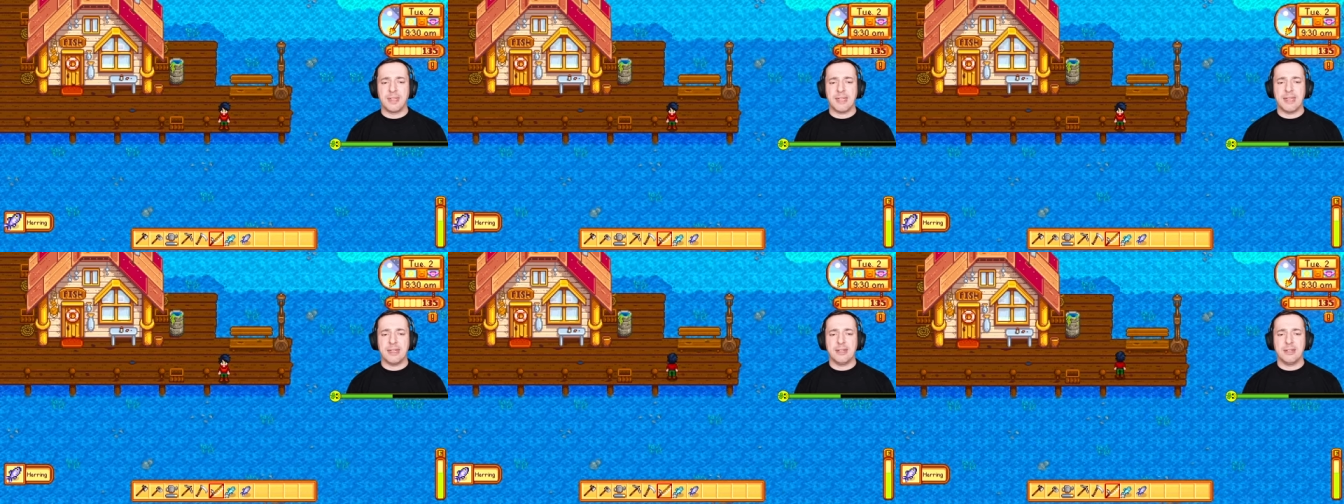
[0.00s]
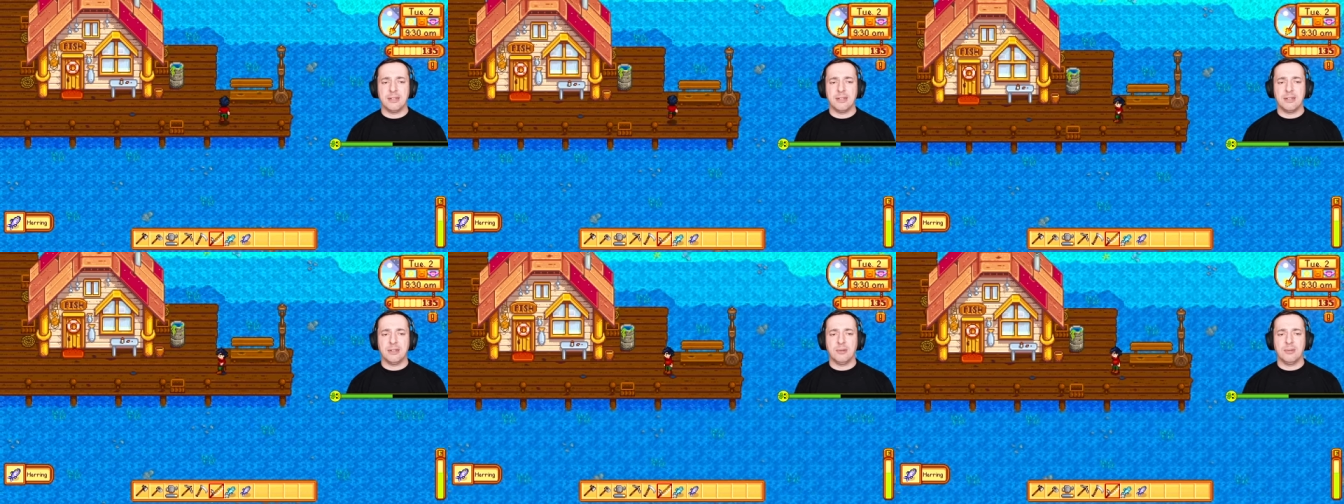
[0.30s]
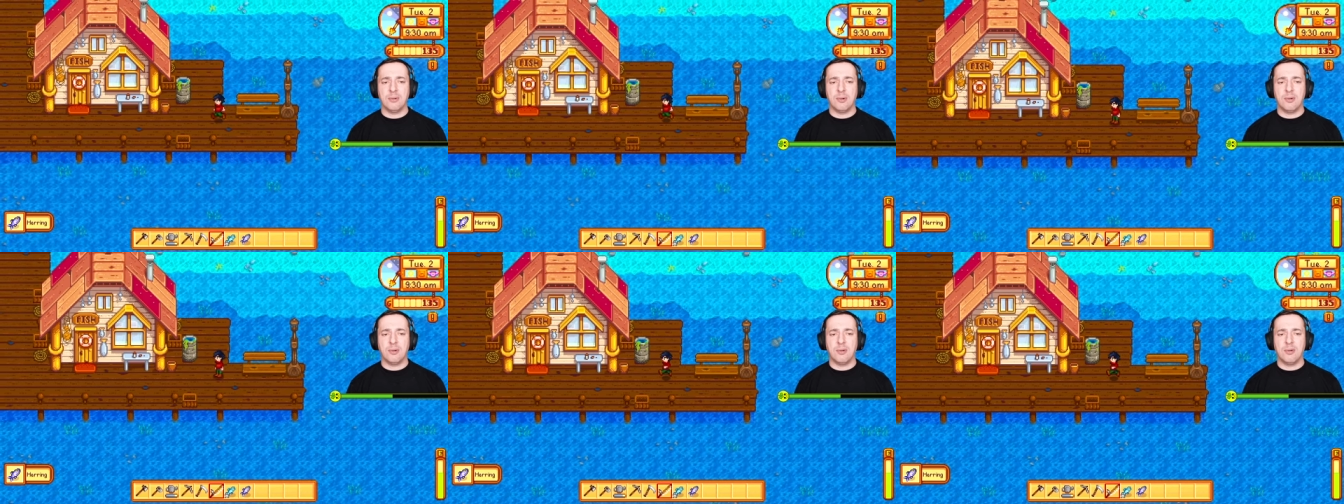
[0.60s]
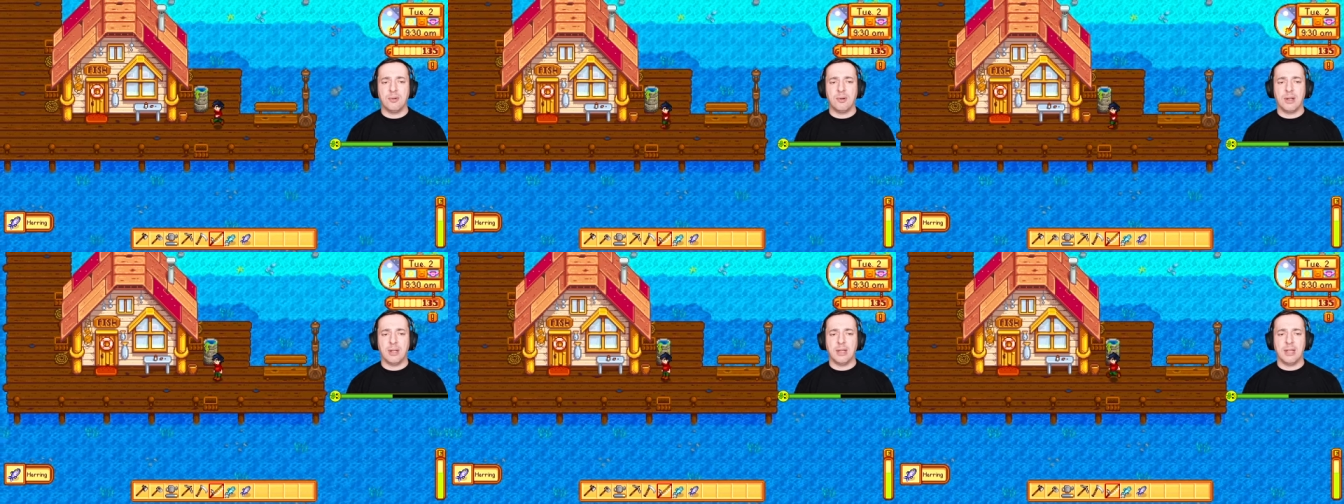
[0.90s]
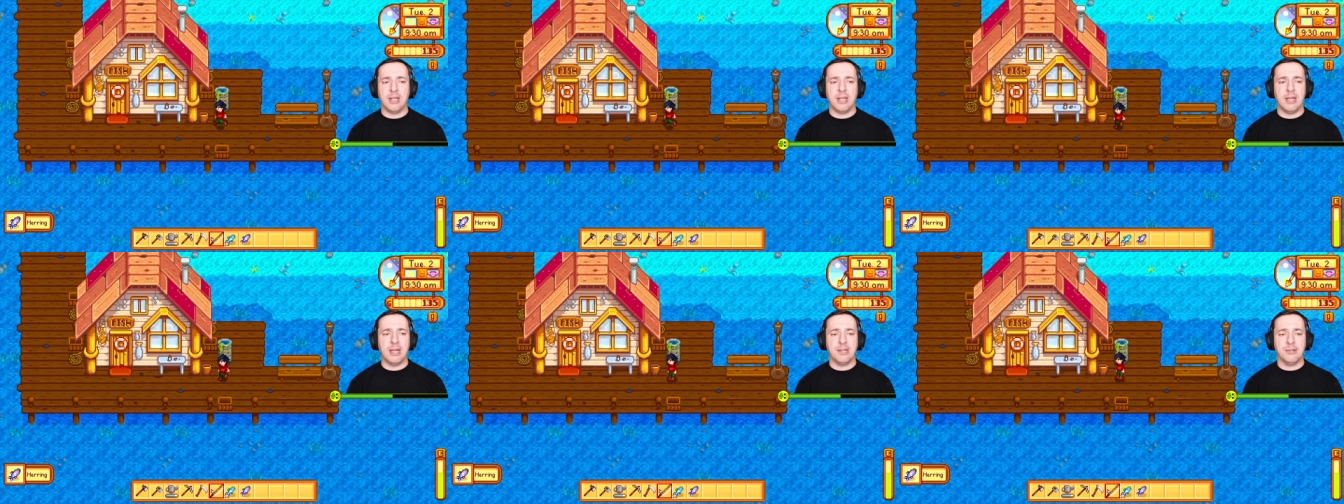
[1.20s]
then you will
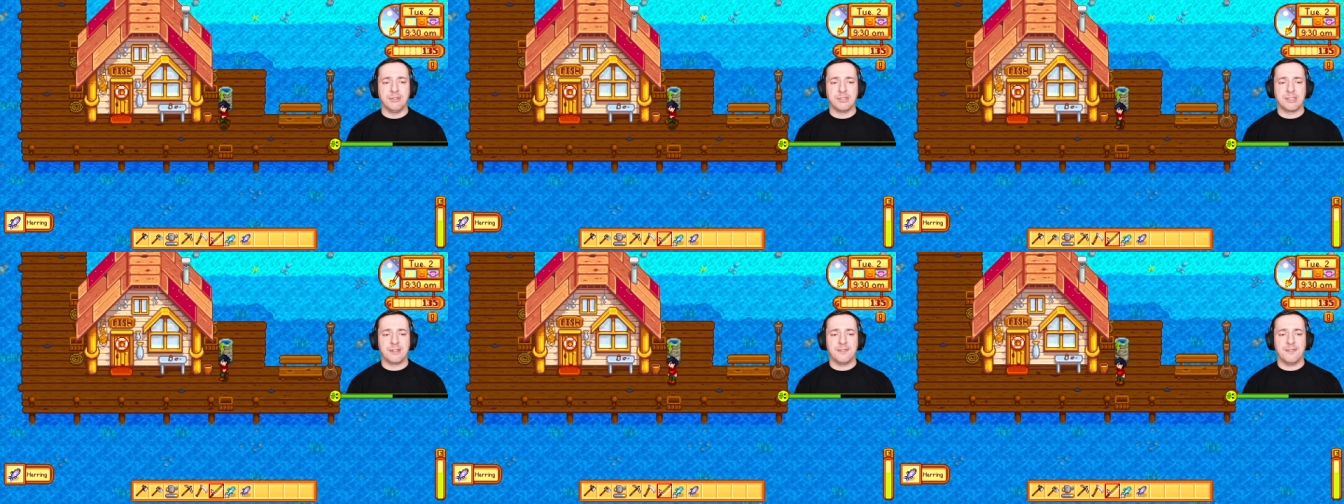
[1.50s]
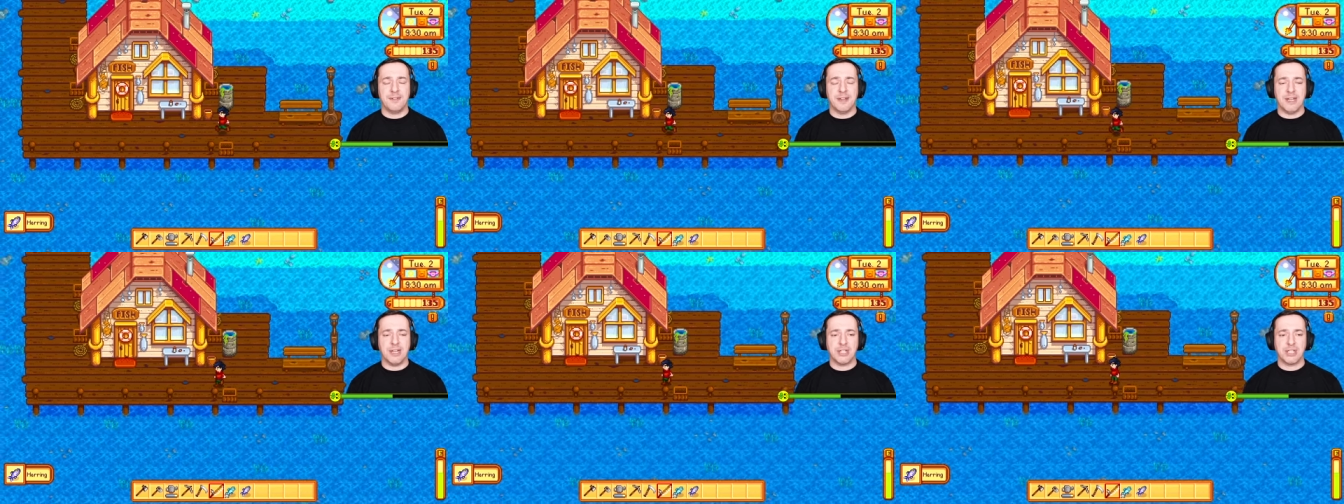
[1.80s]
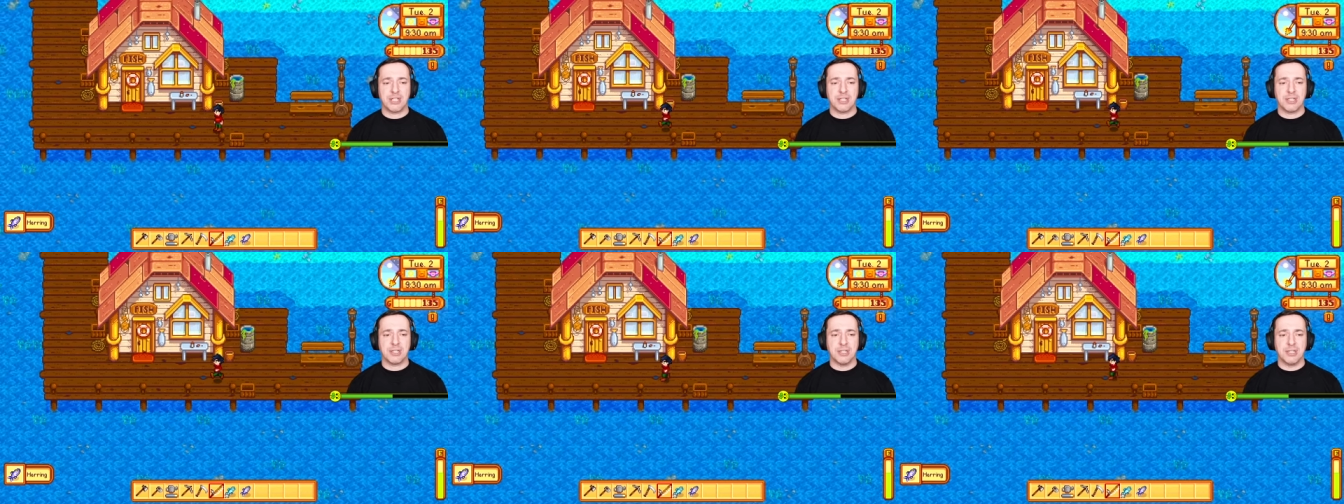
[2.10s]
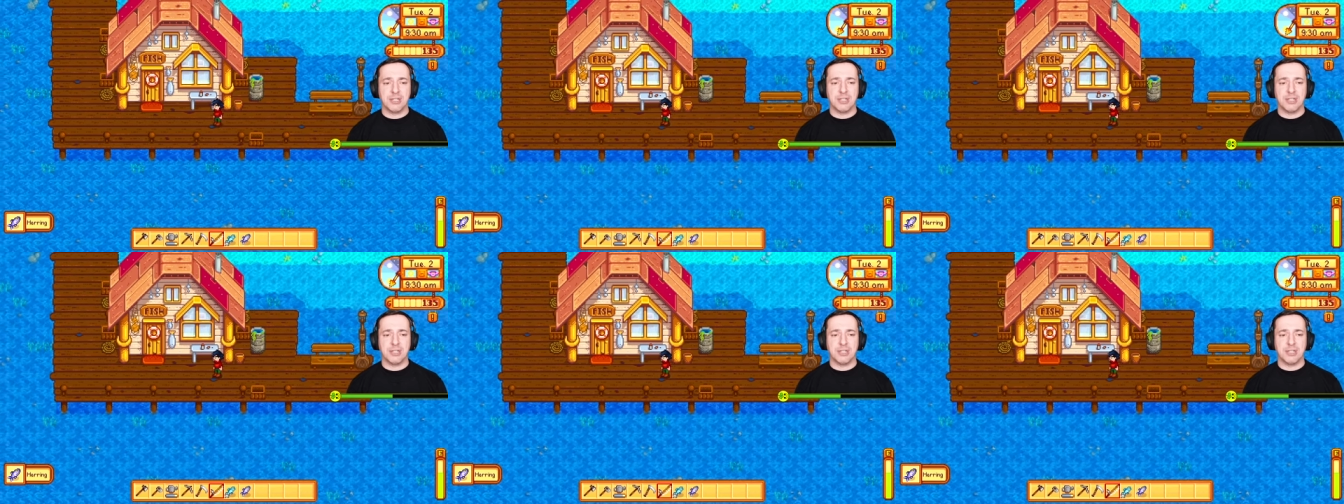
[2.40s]
uh, lose the fish.